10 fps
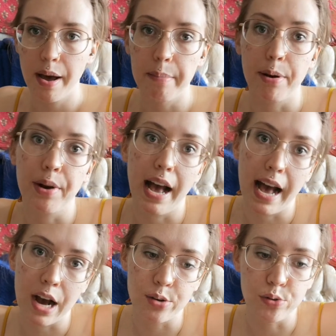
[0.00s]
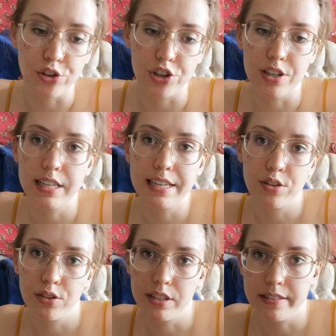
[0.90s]
about how you should
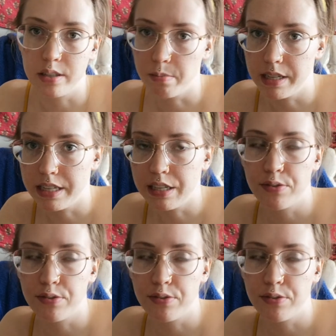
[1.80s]
increase humidity,